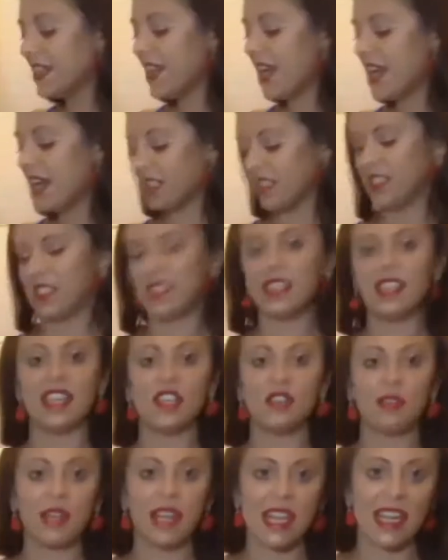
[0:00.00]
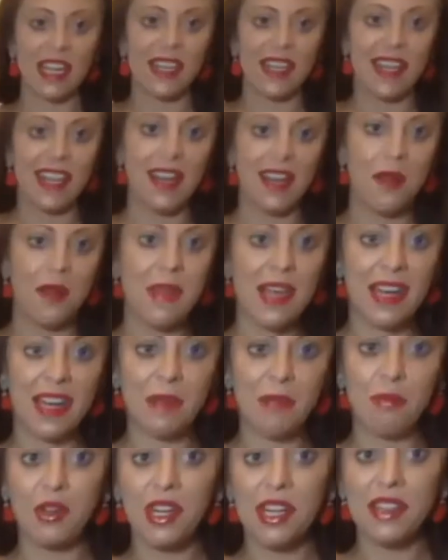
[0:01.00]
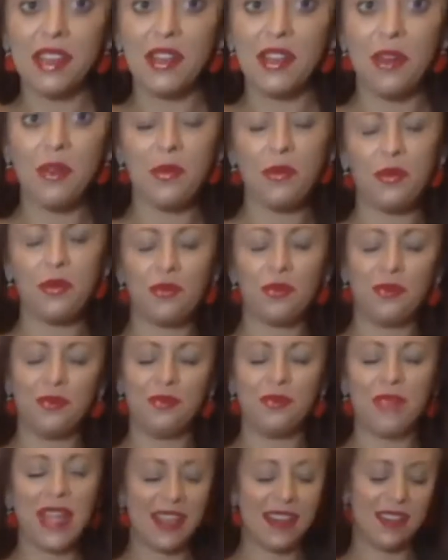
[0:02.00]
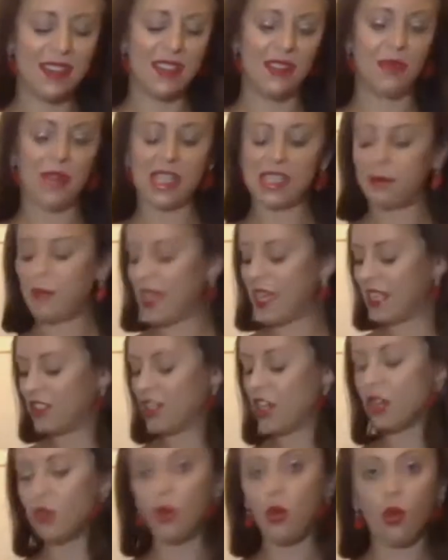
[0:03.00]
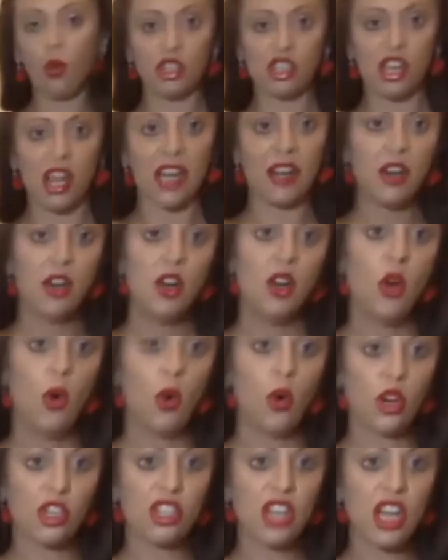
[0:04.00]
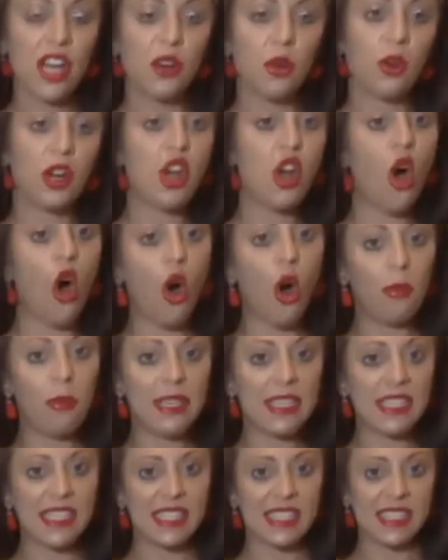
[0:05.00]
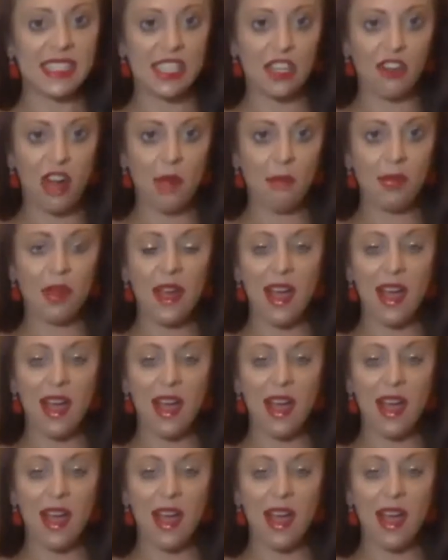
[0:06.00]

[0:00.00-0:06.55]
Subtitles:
next ingredient, and I put in the recipe, is called orgeat. Orgeat, or an almond syrup.